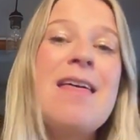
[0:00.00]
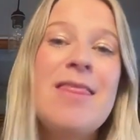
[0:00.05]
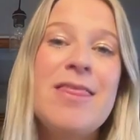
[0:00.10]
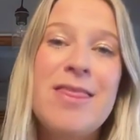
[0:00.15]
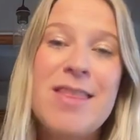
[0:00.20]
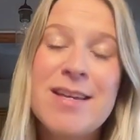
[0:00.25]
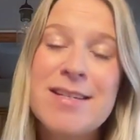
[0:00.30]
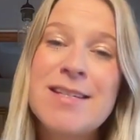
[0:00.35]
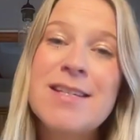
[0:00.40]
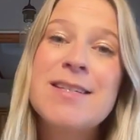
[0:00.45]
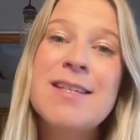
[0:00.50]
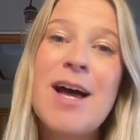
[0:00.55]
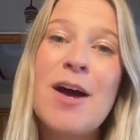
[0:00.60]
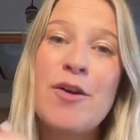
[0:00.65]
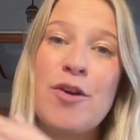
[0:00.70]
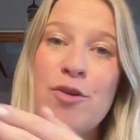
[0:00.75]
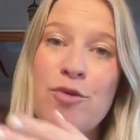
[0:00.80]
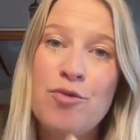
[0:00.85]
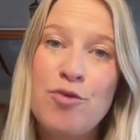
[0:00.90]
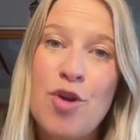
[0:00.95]
This is how
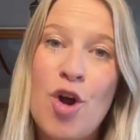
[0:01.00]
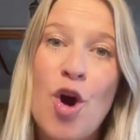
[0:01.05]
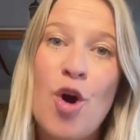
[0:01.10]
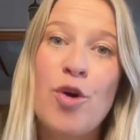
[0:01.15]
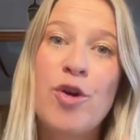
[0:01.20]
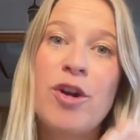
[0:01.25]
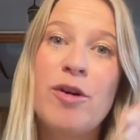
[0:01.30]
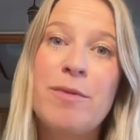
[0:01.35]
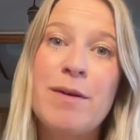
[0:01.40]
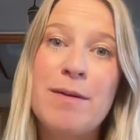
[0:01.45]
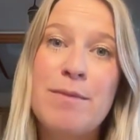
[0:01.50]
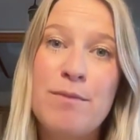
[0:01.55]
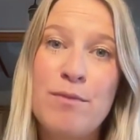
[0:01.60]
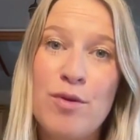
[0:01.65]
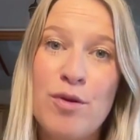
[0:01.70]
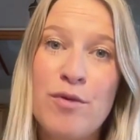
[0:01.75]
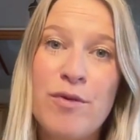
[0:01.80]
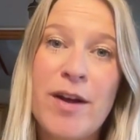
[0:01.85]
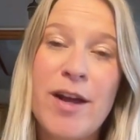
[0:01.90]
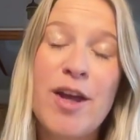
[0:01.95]
you know you'll be
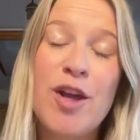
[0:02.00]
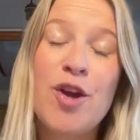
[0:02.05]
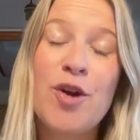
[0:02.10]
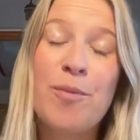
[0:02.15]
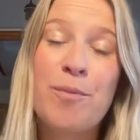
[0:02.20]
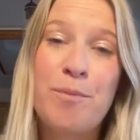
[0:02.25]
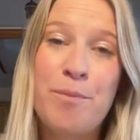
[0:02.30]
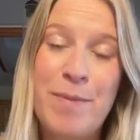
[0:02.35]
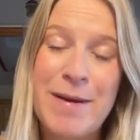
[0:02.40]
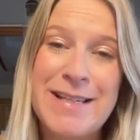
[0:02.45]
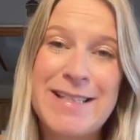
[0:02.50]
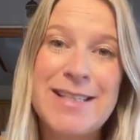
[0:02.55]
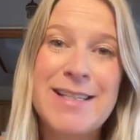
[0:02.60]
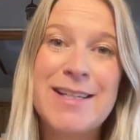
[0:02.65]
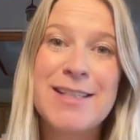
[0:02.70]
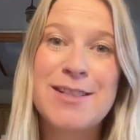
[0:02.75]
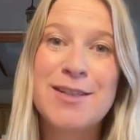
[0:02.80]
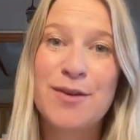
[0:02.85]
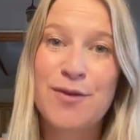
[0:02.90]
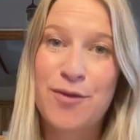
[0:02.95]
moving your
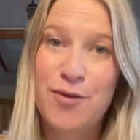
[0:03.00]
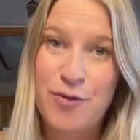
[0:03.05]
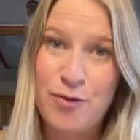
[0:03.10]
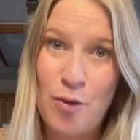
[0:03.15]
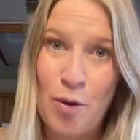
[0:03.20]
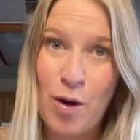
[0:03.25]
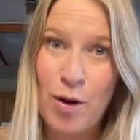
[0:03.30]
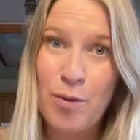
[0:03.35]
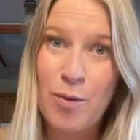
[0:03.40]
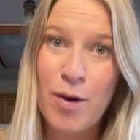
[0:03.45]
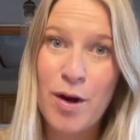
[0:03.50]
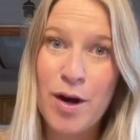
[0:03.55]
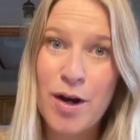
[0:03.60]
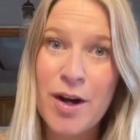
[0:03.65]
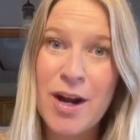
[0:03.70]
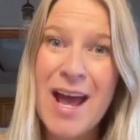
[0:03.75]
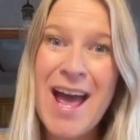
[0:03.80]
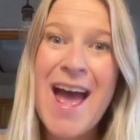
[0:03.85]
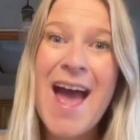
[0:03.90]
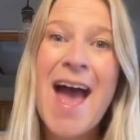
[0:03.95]
business
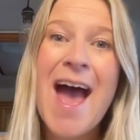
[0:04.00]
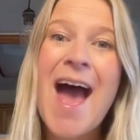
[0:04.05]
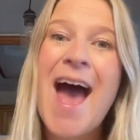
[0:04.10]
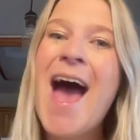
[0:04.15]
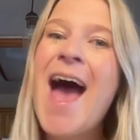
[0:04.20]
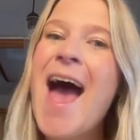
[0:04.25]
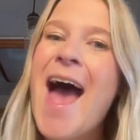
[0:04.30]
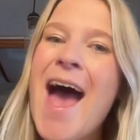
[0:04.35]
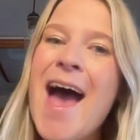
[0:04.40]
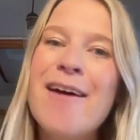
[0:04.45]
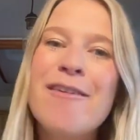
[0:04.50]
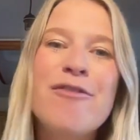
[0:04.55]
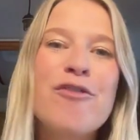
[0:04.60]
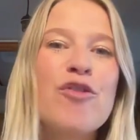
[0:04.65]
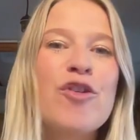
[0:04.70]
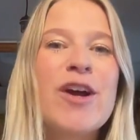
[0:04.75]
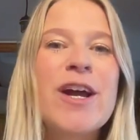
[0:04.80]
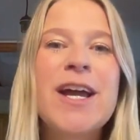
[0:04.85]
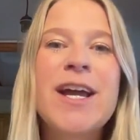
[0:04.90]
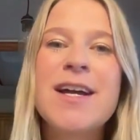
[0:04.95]
forward
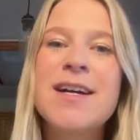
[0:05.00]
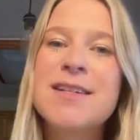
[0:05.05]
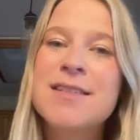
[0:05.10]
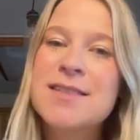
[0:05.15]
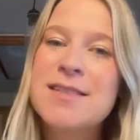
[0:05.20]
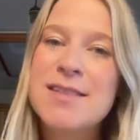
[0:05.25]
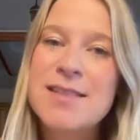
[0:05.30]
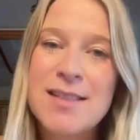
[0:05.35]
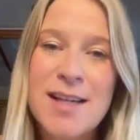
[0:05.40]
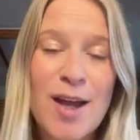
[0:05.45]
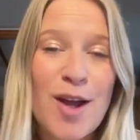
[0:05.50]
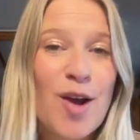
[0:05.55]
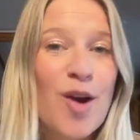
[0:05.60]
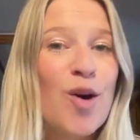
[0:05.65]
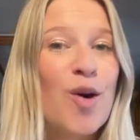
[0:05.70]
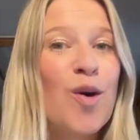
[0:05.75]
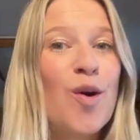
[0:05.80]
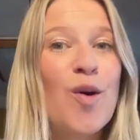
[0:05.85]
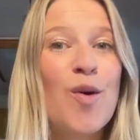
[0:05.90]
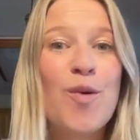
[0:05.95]
every
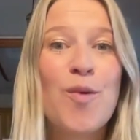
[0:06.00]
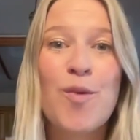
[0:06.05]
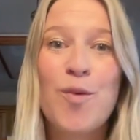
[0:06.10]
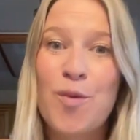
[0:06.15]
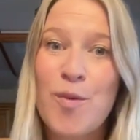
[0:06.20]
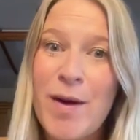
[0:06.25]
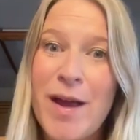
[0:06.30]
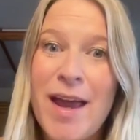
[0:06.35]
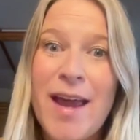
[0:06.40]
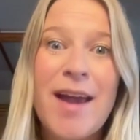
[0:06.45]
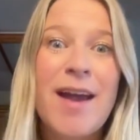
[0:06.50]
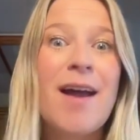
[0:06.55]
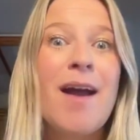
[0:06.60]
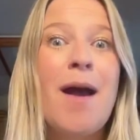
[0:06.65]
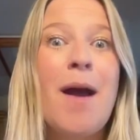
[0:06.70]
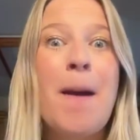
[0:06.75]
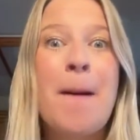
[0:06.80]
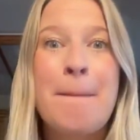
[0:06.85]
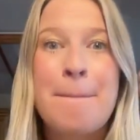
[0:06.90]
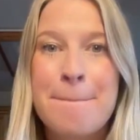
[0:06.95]
single week,
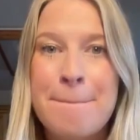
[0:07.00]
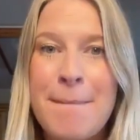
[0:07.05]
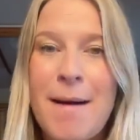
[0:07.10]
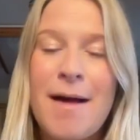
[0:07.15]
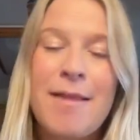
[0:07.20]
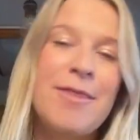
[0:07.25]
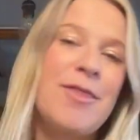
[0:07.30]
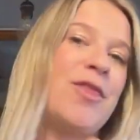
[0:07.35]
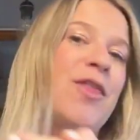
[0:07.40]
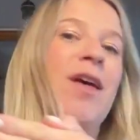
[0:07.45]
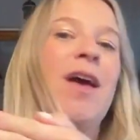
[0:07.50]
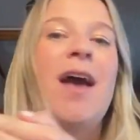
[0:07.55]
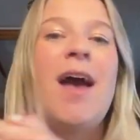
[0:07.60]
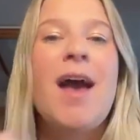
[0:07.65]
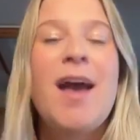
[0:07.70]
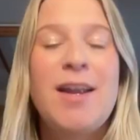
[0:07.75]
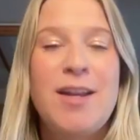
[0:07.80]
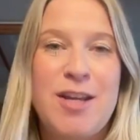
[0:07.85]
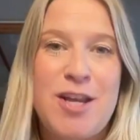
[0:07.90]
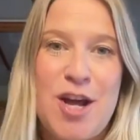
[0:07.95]
month,
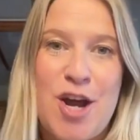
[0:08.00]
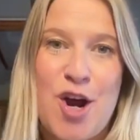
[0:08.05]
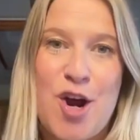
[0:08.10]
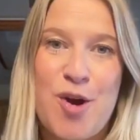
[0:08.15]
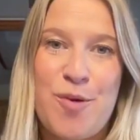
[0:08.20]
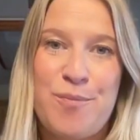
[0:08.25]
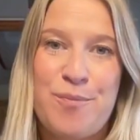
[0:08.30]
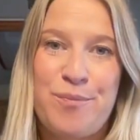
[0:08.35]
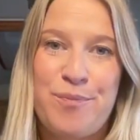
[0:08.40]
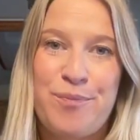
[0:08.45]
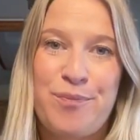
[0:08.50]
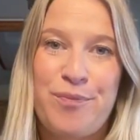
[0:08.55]
and year.